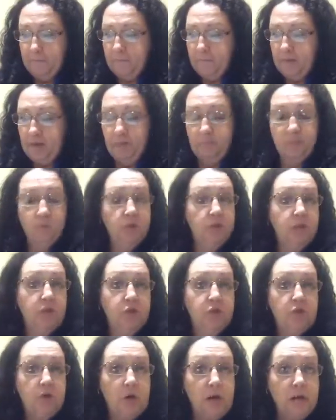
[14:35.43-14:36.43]
I'm really
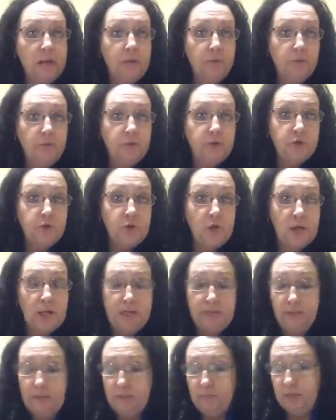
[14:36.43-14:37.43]
was trying to
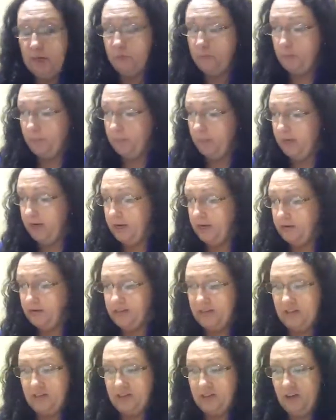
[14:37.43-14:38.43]
be better prepared,
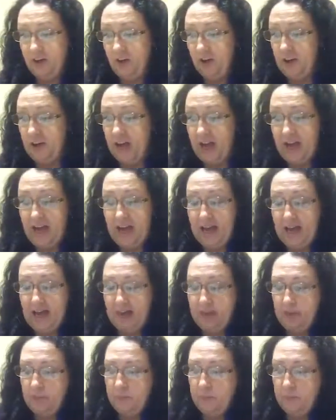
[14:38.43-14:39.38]
and I thought I had it.